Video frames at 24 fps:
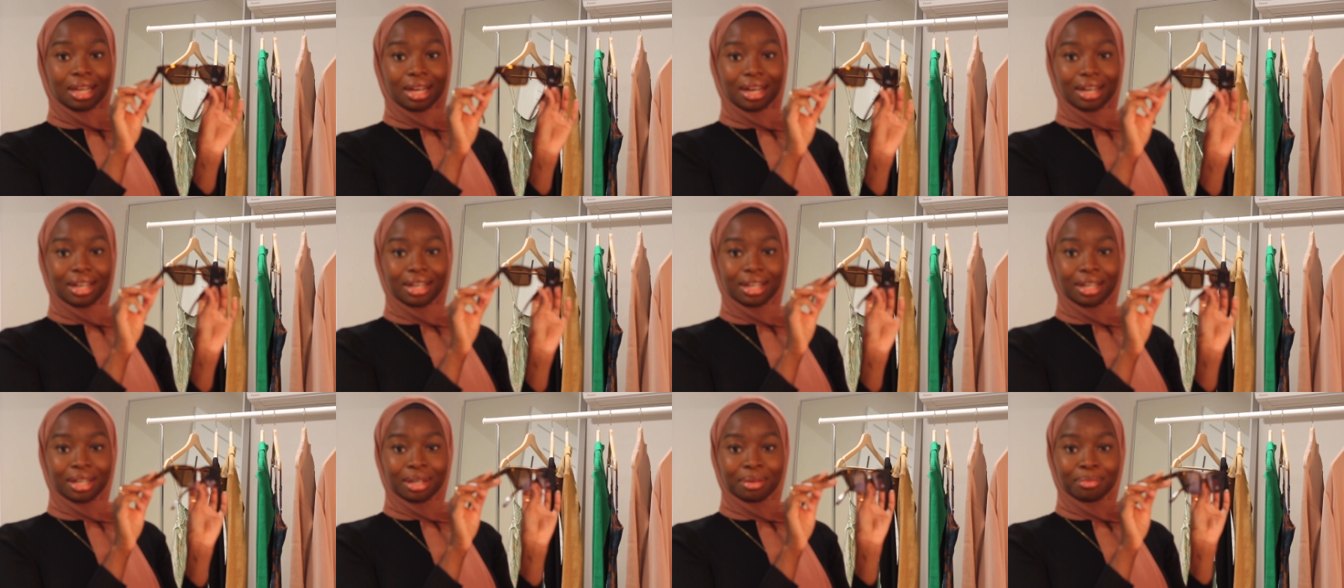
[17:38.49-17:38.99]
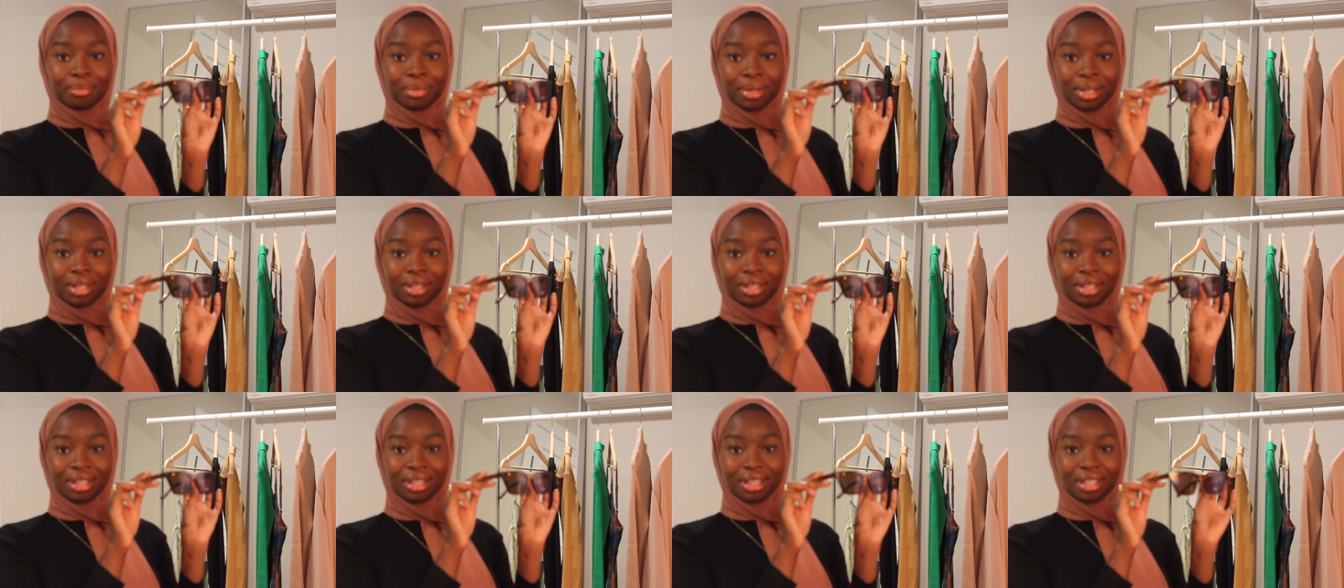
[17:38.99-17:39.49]
Um,
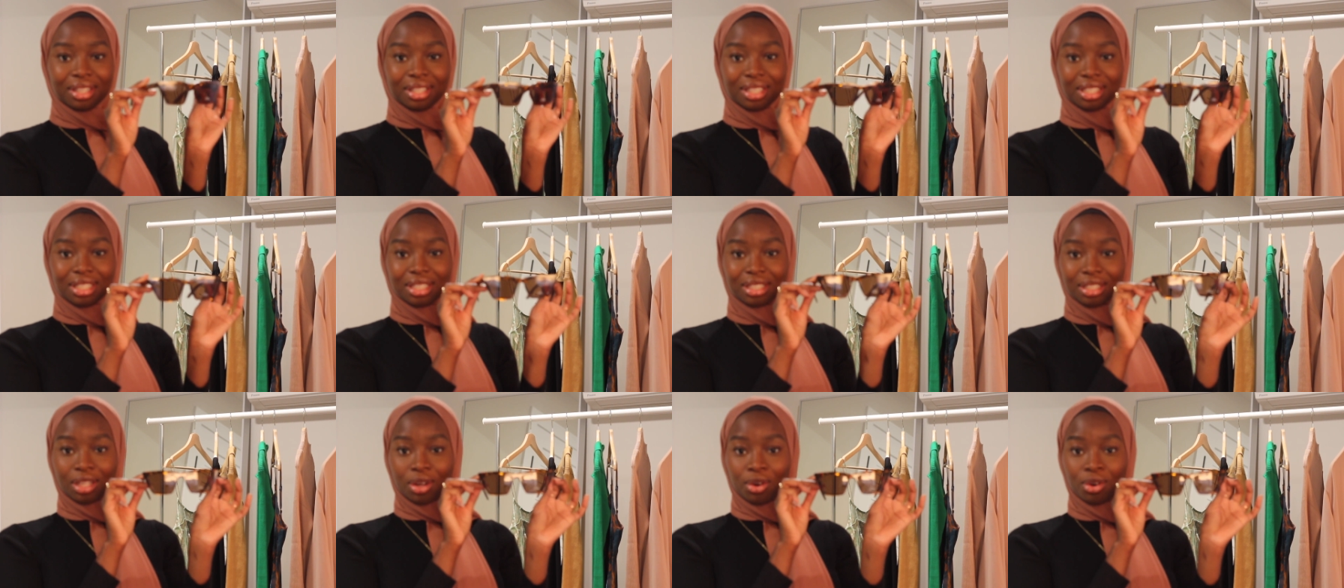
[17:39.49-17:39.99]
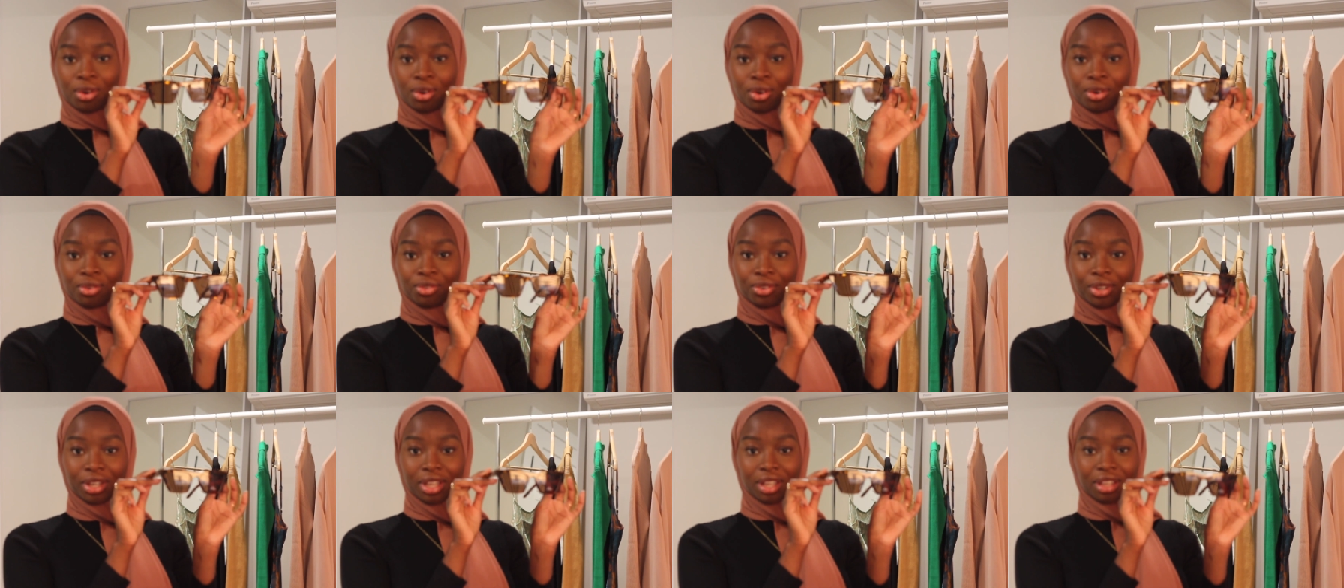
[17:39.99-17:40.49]

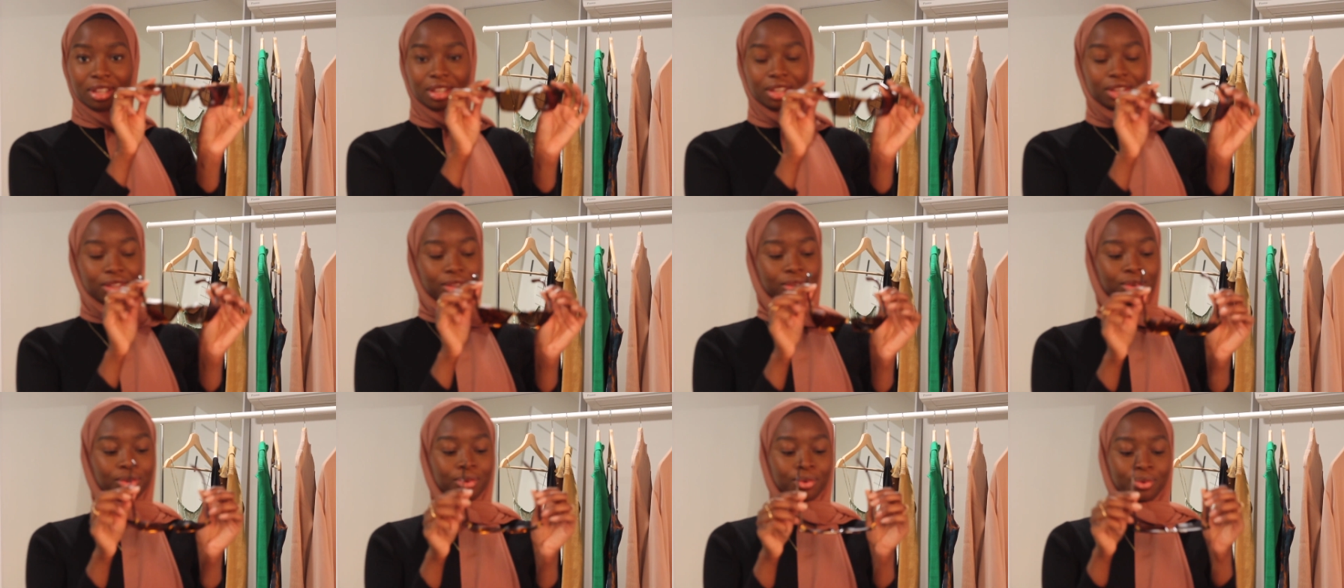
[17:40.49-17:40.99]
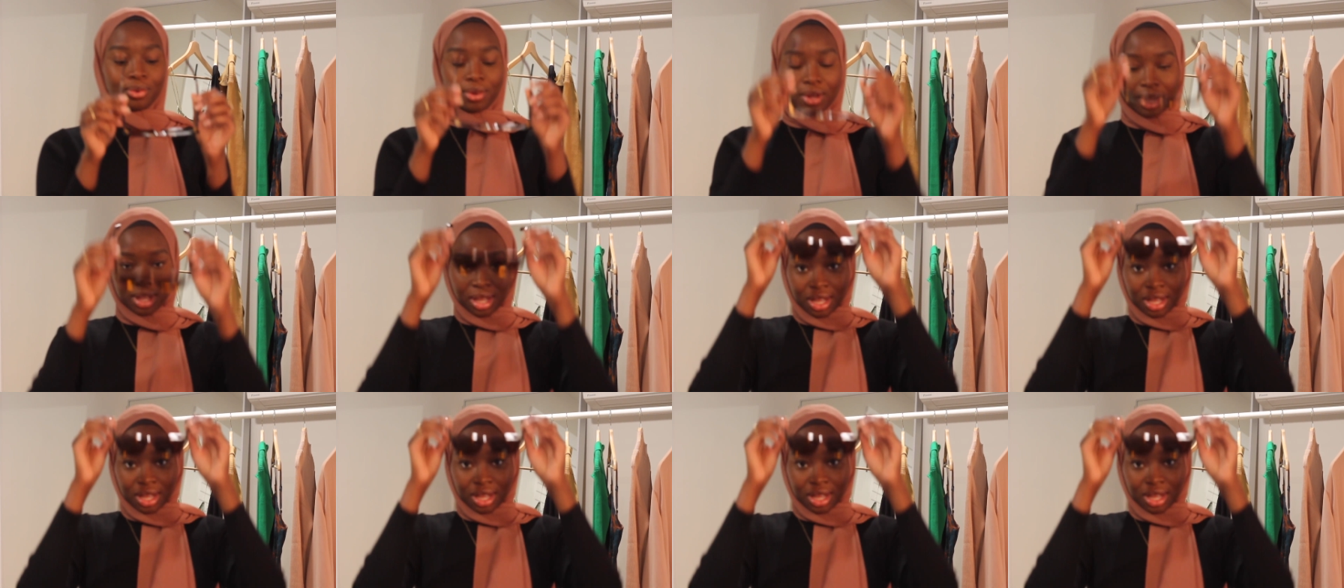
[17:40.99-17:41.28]
so freaking cute.